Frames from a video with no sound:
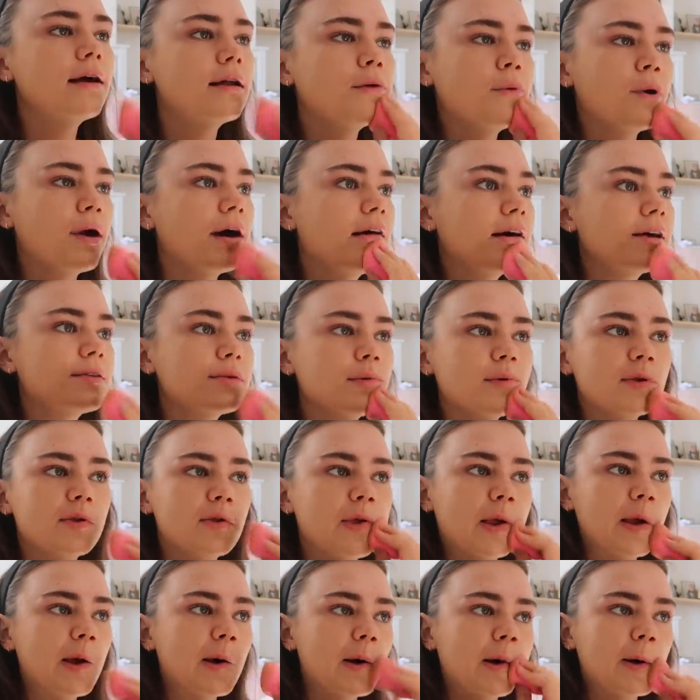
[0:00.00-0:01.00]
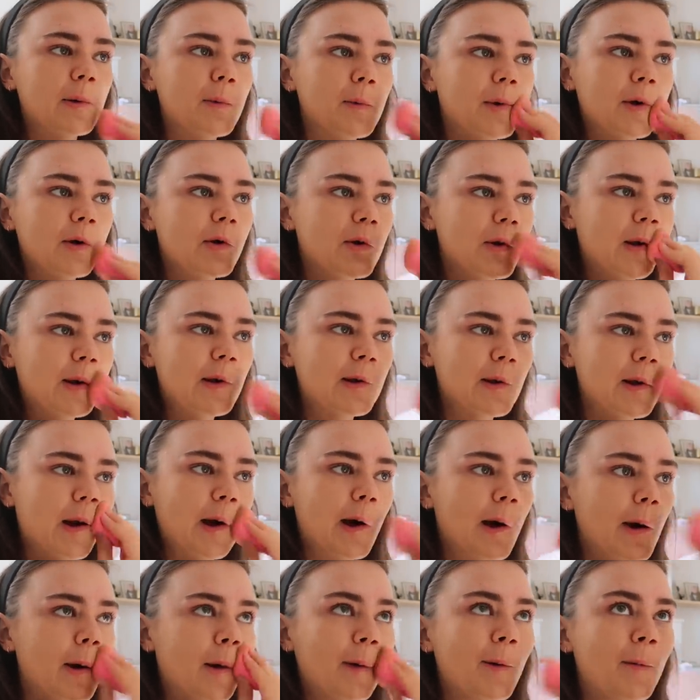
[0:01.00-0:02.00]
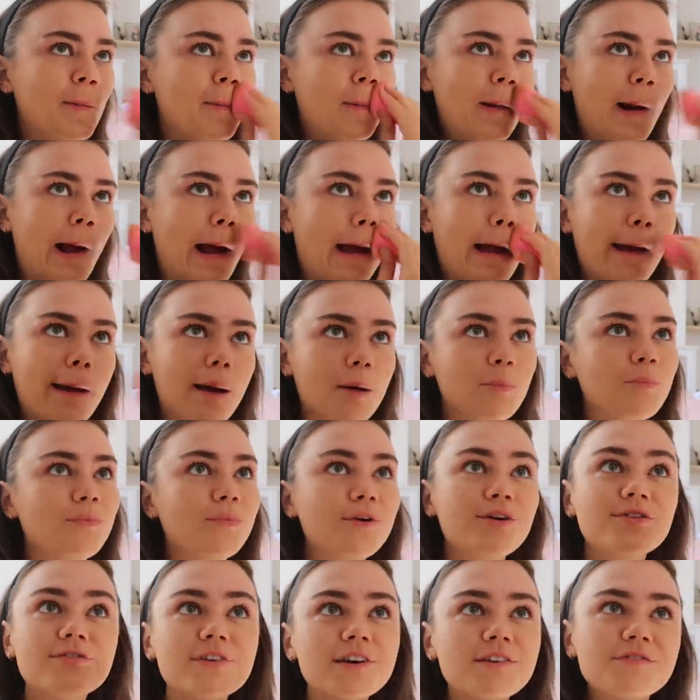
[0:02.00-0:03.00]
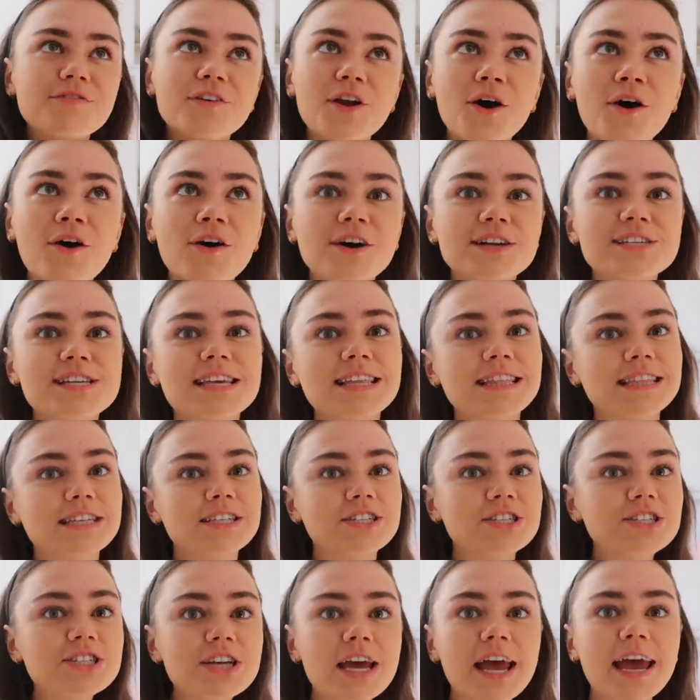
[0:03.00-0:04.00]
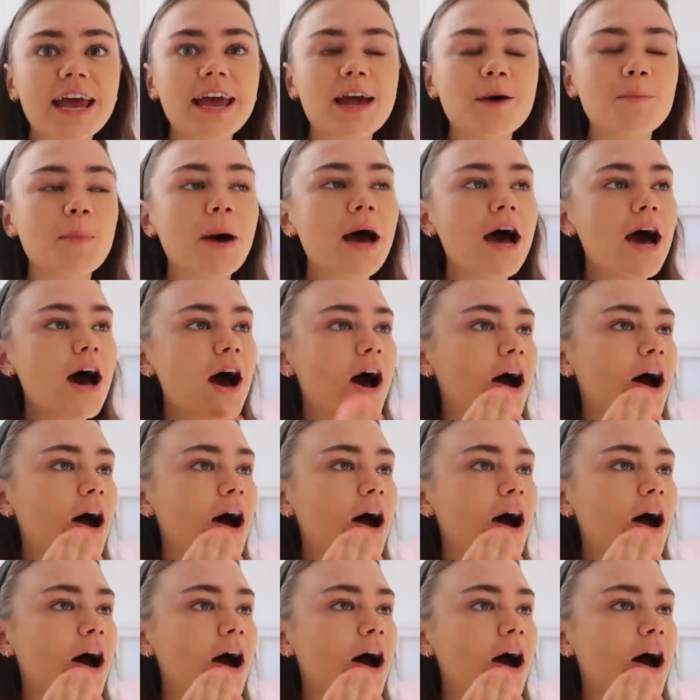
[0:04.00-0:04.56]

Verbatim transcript: Anyway, as I was saying, I watch these home like moving vlogs in the gym,